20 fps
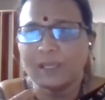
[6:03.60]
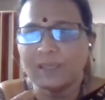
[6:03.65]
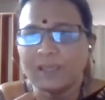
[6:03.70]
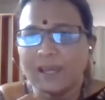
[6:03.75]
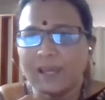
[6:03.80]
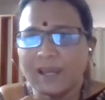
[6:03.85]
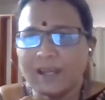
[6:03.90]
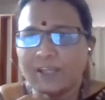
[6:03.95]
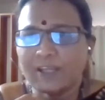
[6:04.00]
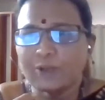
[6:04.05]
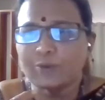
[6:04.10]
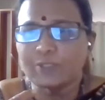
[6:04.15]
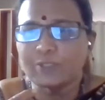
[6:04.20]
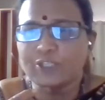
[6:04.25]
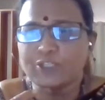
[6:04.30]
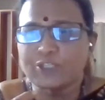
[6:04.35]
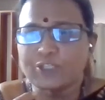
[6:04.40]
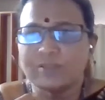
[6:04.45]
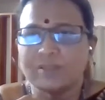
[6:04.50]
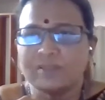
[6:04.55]
had a
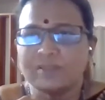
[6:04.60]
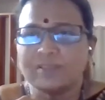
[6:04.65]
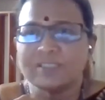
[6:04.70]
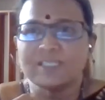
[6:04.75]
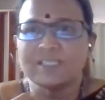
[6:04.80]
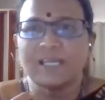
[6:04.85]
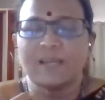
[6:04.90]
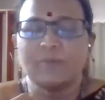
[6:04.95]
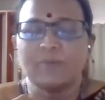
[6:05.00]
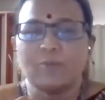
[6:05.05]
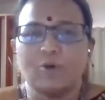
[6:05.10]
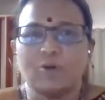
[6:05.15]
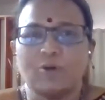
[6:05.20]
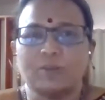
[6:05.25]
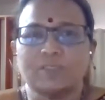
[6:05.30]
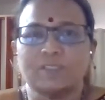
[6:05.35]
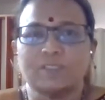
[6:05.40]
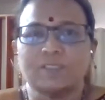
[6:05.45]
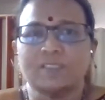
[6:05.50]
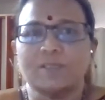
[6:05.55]
question in the chat
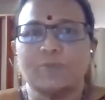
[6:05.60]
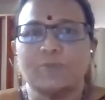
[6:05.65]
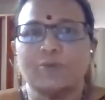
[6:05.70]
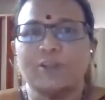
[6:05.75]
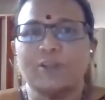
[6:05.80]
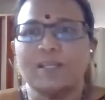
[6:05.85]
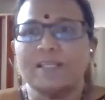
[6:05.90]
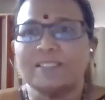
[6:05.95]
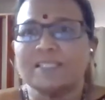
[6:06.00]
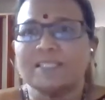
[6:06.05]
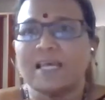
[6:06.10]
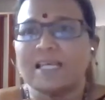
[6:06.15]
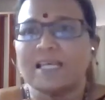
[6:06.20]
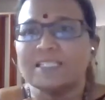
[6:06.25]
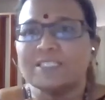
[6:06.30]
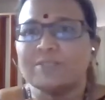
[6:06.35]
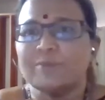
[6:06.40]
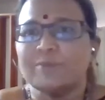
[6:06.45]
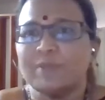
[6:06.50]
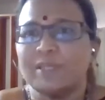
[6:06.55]
box. Someone has
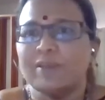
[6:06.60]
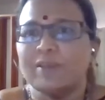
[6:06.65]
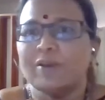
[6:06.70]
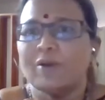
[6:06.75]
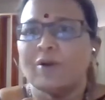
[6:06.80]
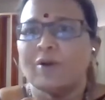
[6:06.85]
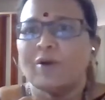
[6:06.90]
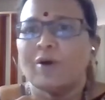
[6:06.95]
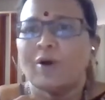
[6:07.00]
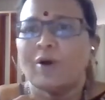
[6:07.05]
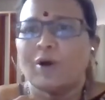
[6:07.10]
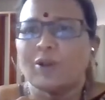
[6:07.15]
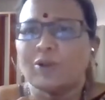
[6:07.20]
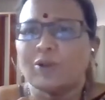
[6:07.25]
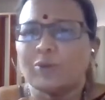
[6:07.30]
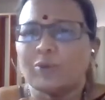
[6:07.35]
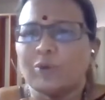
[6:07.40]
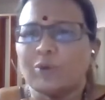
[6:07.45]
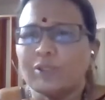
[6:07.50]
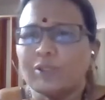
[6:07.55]
asked me, "Are
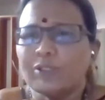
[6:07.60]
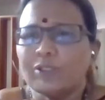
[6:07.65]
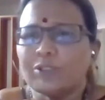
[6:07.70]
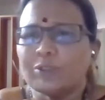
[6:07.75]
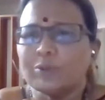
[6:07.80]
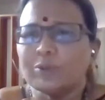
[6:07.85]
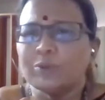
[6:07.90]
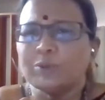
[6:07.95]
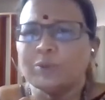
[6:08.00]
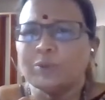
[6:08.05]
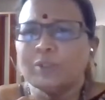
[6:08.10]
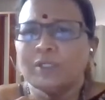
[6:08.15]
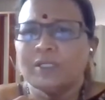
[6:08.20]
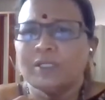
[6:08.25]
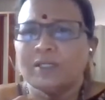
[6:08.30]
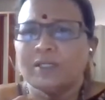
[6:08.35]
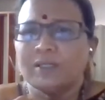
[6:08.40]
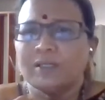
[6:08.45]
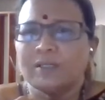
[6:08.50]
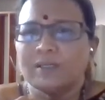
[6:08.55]
you going to
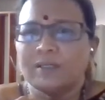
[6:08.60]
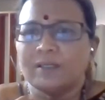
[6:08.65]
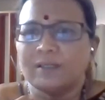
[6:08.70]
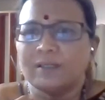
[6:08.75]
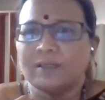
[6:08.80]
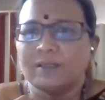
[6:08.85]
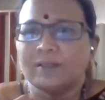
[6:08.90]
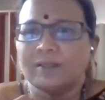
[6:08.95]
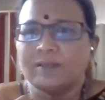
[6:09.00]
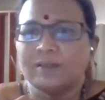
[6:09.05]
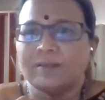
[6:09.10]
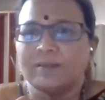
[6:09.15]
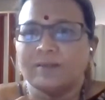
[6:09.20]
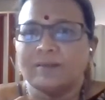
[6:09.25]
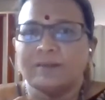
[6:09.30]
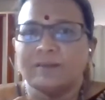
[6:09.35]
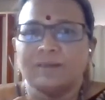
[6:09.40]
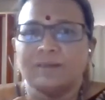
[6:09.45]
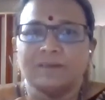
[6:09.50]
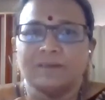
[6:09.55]

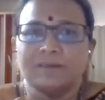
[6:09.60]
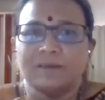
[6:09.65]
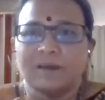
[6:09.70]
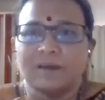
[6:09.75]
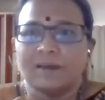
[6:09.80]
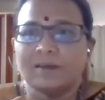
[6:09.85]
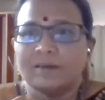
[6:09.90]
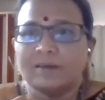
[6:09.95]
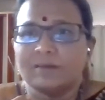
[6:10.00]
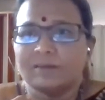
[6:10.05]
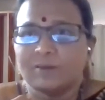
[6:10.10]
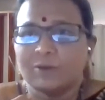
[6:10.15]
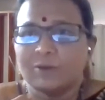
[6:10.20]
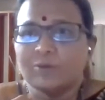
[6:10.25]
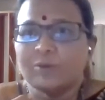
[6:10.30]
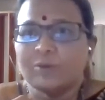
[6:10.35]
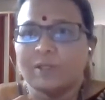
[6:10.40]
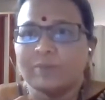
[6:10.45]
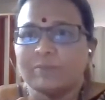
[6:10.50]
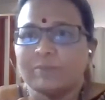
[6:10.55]

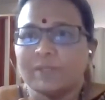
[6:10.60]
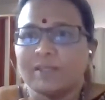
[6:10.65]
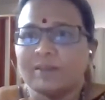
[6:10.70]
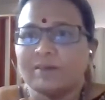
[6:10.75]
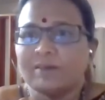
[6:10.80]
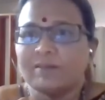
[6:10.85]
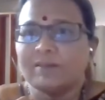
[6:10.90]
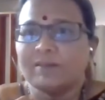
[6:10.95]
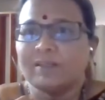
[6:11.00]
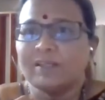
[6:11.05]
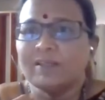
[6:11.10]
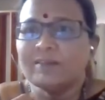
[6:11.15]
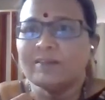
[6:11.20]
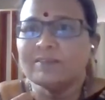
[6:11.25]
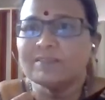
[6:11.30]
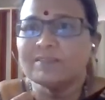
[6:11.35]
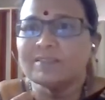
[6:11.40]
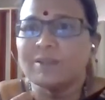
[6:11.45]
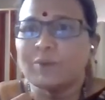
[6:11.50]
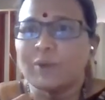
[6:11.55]
now? I'm getting reading
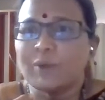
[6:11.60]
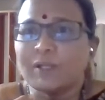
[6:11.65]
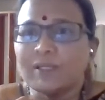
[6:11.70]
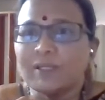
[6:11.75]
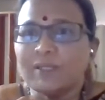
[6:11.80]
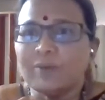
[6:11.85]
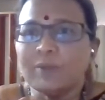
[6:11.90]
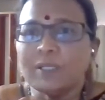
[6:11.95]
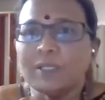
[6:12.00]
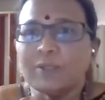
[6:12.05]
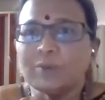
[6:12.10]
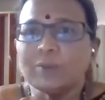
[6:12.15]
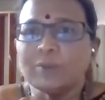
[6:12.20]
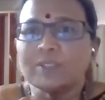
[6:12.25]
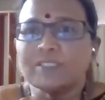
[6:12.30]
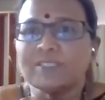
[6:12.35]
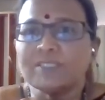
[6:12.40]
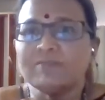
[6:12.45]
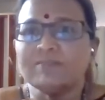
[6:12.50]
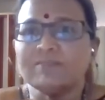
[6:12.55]
is the only way to
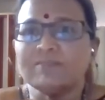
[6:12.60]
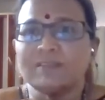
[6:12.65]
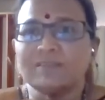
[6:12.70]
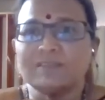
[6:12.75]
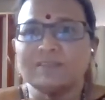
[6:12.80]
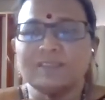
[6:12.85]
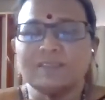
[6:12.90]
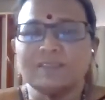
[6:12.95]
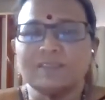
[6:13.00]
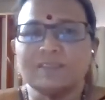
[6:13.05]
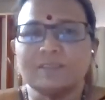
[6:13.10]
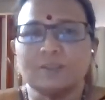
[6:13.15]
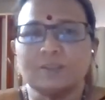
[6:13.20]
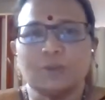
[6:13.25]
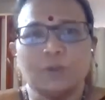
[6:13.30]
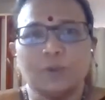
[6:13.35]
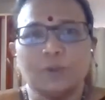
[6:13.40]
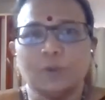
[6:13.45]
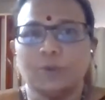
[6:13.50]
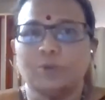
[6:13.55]
achieve success."
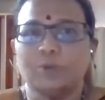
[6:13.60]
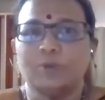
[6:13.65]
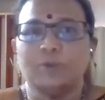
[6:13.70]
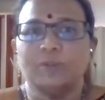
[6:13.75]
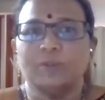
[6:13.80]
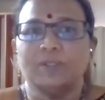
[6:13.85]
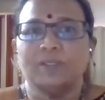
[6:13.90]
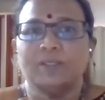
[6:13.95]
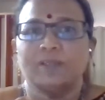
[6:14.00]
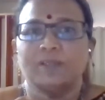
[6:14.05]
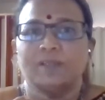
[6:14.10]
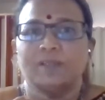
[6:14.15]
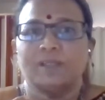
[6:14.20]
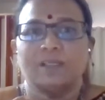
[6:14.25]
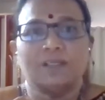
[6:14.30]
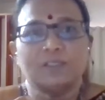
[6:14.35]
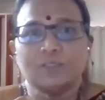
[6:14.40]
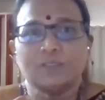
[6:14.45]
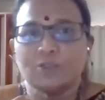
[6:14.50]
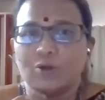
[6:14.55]
No,
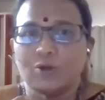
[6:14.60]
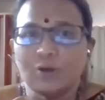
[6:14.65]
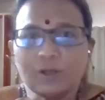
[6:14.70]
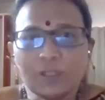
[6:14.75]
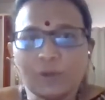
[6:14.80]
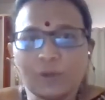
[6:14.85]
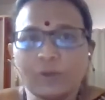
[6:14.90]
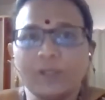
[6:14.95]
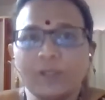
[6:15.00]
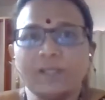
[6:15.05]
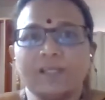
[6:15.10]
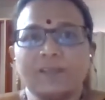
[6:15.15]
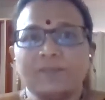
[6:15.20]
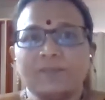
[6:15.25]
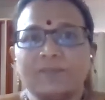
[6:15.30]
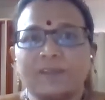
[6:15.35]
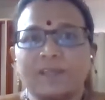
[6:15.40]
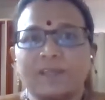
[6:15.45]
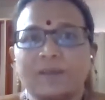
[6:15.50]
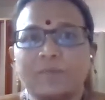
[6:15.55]
it is not the only
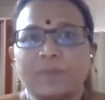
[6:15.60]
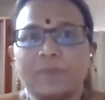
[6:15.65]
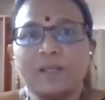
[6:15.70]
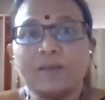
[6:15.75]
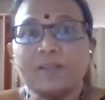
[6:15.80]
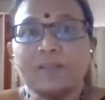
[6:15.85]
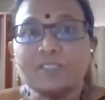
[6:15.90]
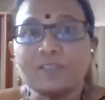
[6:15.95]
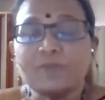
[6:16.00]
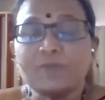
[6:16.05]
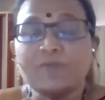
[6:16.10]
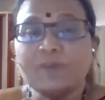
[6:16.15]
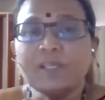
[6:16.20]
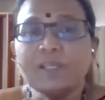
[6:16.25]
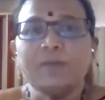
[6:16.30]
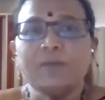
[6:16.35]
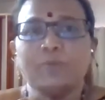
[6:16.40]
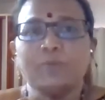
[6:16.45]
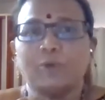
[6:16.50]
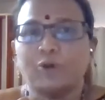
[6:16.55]
way, but it's a
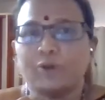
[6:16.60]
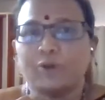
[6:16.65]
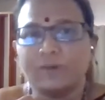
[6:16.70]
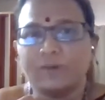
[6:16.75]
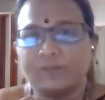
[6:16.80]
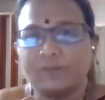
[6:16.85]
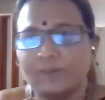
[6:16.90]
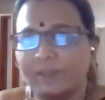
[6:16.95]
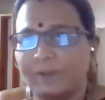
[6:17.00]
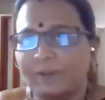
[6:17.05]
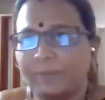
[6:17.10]
very important way.